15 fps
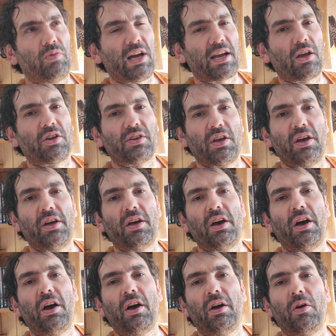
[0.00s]
like
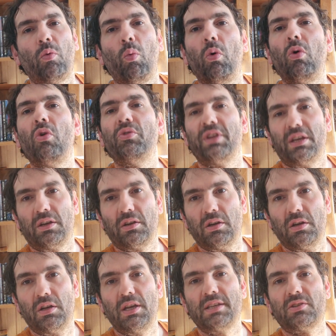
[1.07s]
a warning.
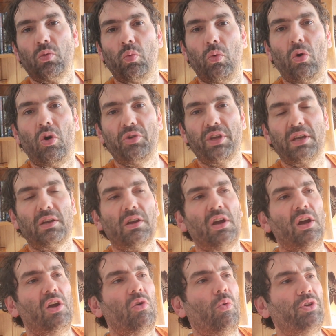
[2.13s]
It's a warning.
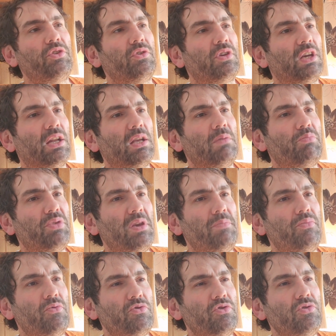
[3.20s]
When you're getting
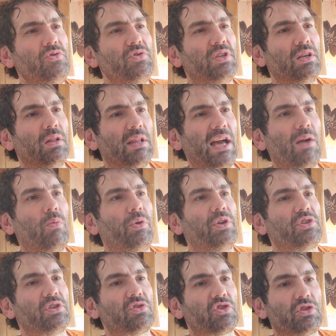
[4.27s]
people using
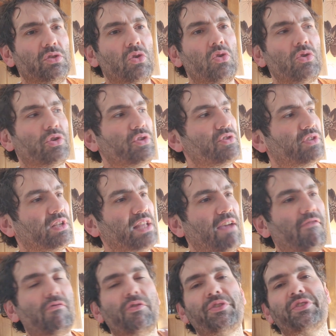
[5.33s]
language and slogans and
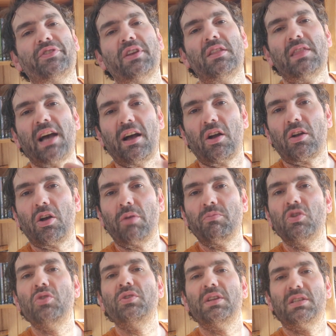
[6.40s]
everyone's in that
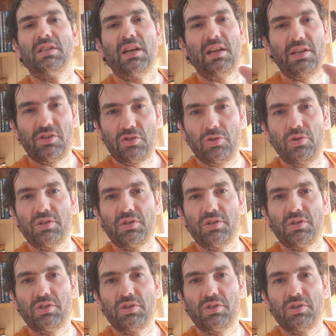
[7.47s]
community is